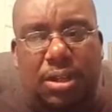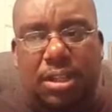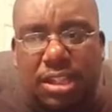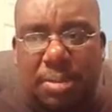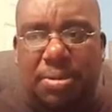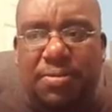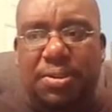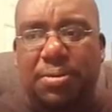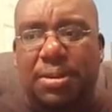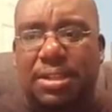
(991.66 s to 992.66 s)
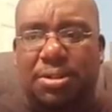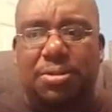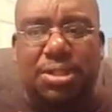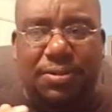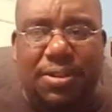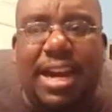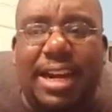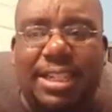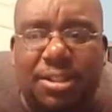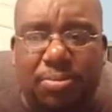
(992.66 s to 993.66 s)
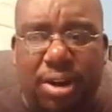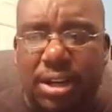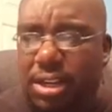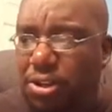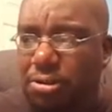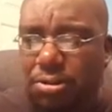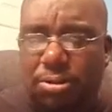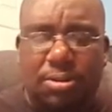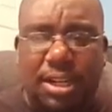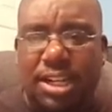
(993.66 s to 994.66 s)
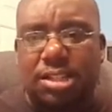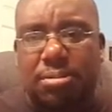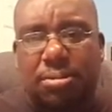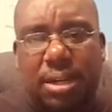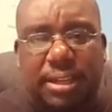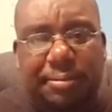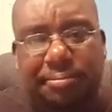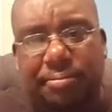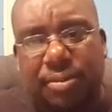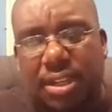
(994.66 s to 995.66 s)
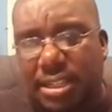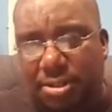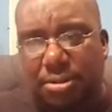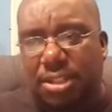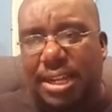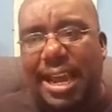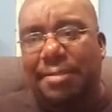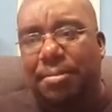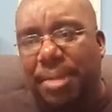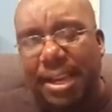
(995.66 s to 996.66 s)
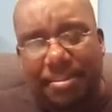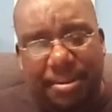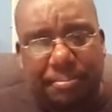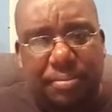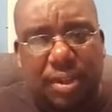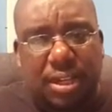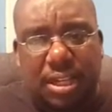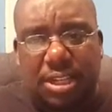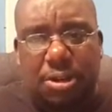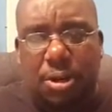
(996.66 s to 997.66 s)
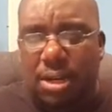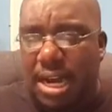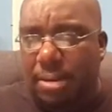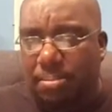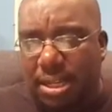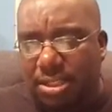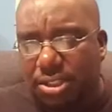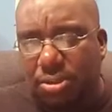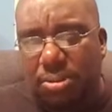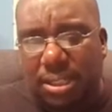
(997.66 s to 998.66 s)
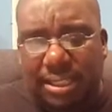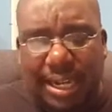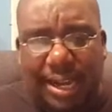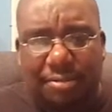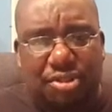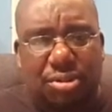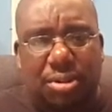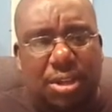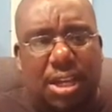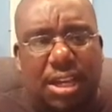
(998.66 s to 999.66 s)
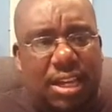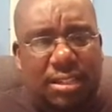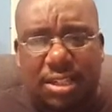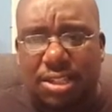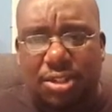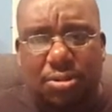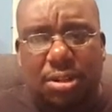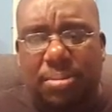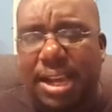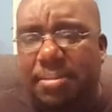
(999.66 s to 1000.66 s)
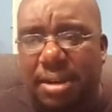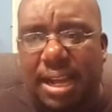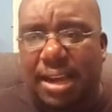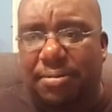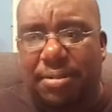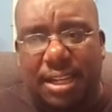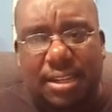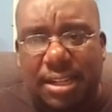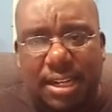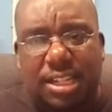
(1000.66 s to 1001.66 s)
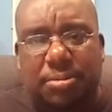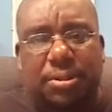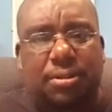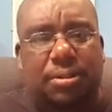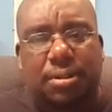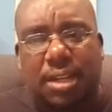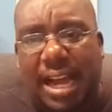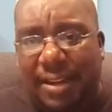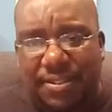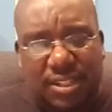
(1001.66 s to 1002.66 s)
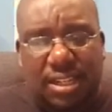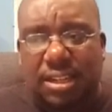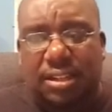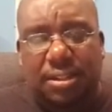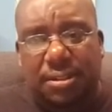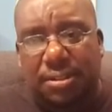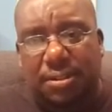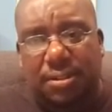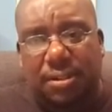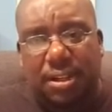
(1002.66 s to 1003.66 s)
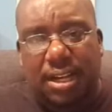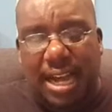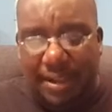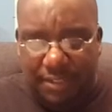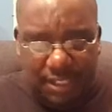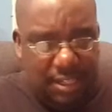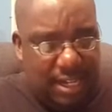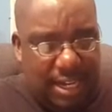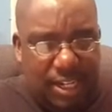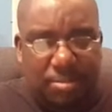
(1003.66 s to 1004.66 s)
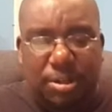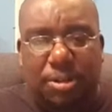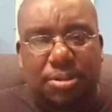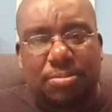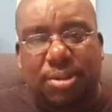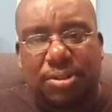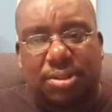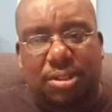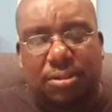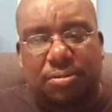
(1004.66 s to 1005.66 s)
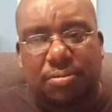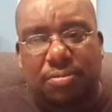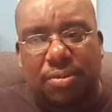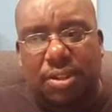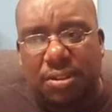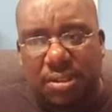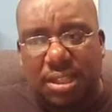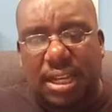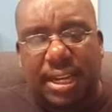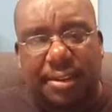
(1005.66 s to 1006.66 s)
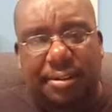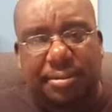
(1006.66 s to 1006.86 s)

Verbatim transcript: some of you as soon as you find out you're pregnant you can throw your husband away as soon as you have a baby you know, God blesses you with a child, you it's just you and the baby now. Forget the husband. I've seen it. I've seen that up close and personal. You see that?